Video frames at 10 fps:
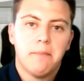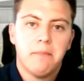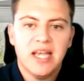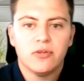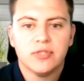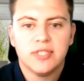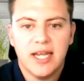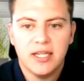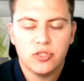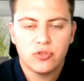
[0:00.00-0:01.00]
may
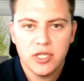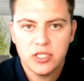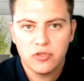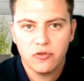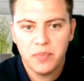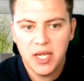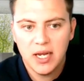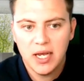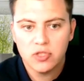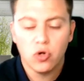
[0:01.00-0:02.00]
contain traces of
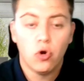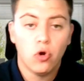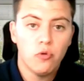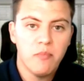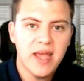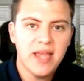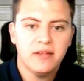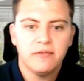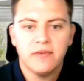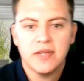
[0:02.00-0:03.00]
peanuts or made
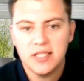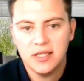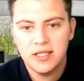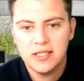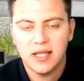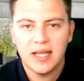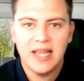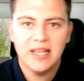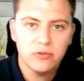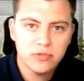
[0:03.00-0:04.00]
in facilities that
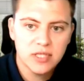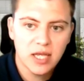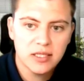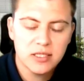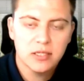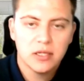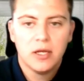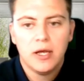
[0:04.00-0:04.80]
handles nuts.